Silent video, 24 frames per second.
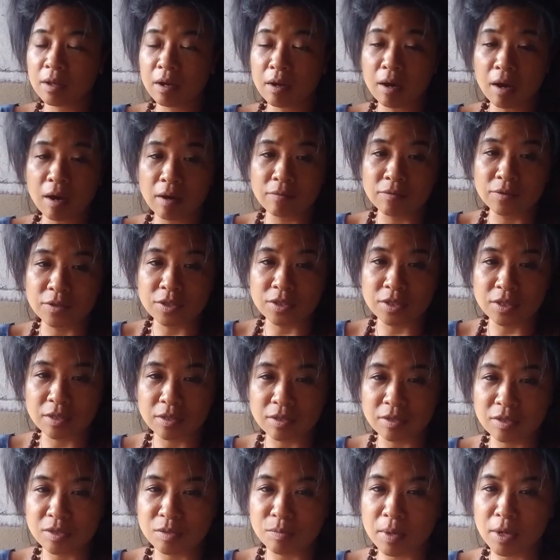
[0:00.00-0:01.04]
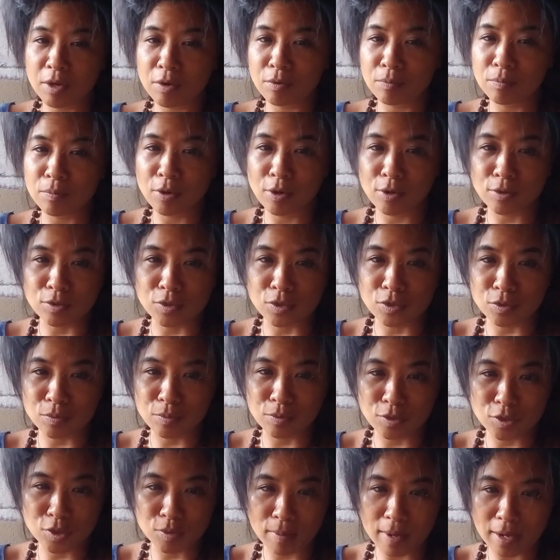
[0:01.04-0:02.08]
obviously this is my own personal
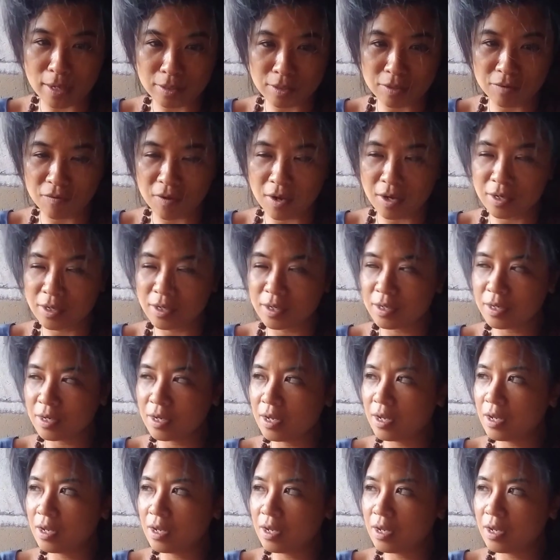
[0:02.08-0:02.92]
perspective on it,